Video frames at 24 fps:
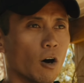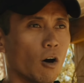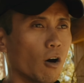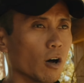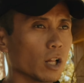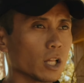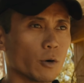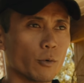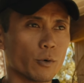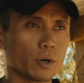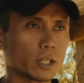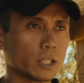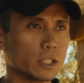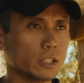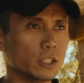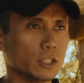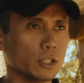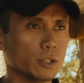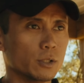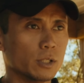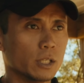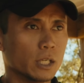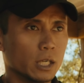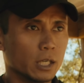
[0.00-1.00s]
All I want to
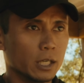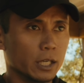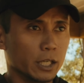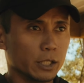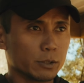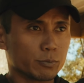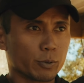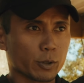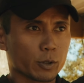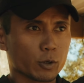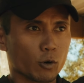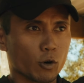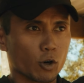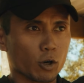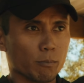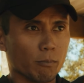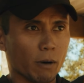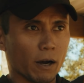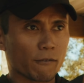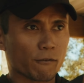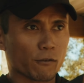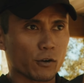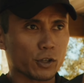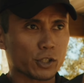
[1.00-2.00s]
do is record
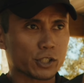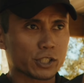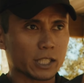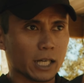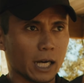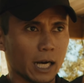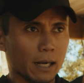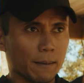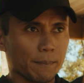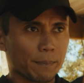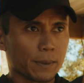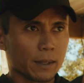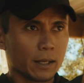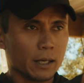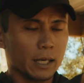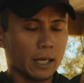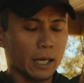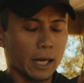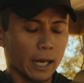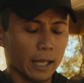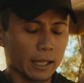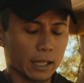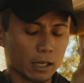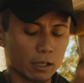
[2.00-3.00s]
my first shot.
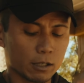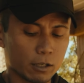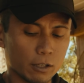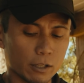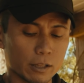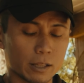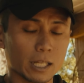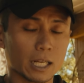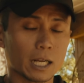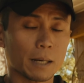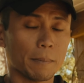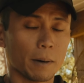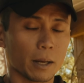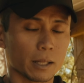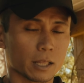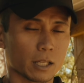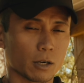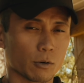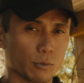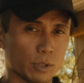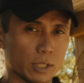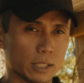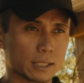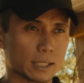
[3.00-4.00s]
And the good thing about
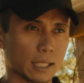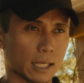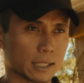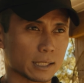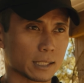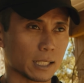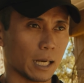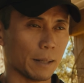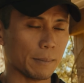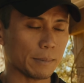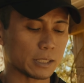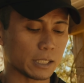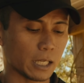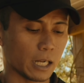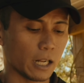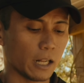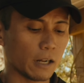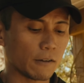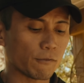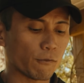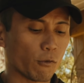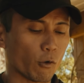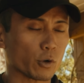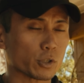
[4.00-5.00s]
that reset time is that
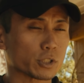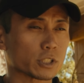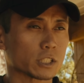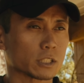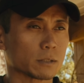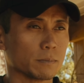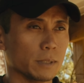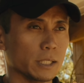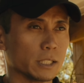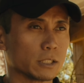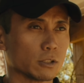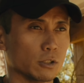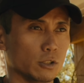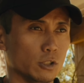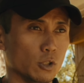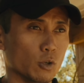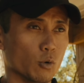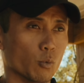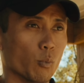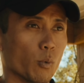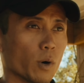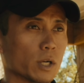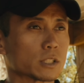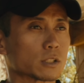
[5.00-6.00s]
it forces me to do
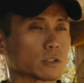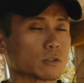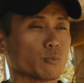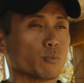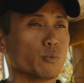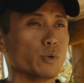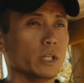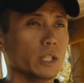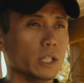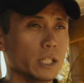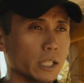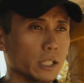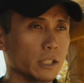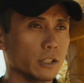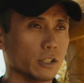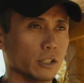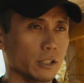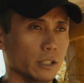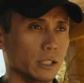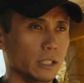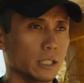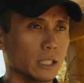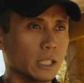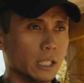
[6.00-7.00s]
what's really
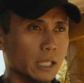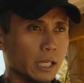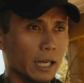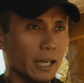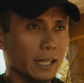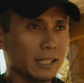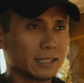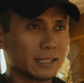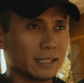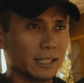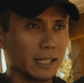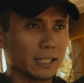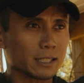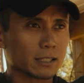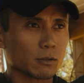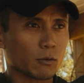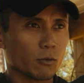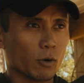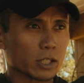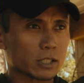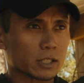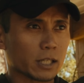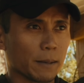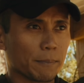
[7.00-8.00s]
good is this.
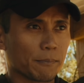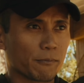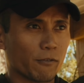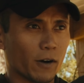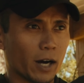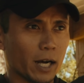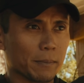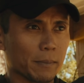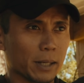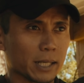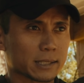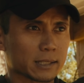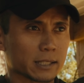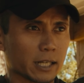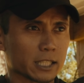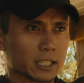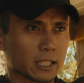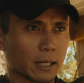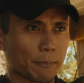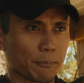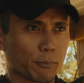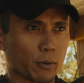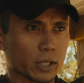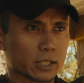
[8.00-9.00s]
As I find my
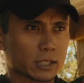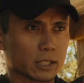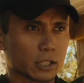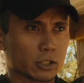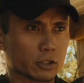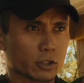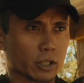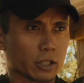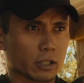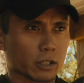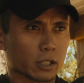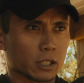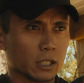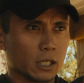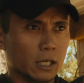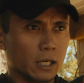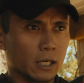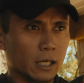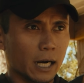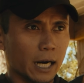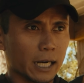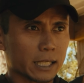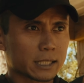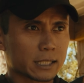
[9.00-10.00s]
sights, I press the trigger,
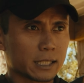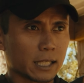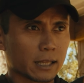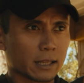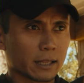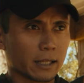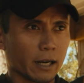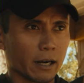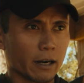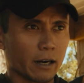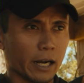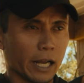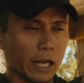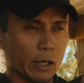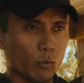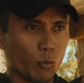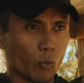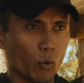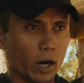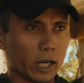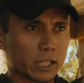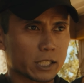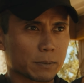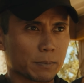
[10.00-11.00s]
I sit there and
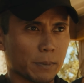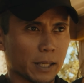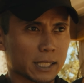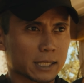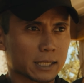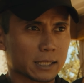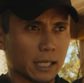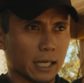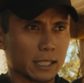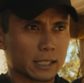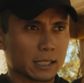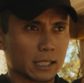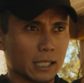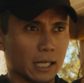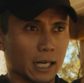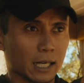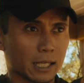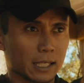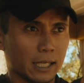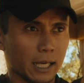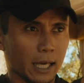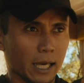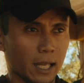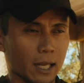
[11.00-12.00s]
watch my sights
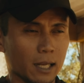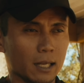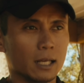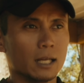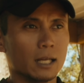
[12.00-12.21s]
again.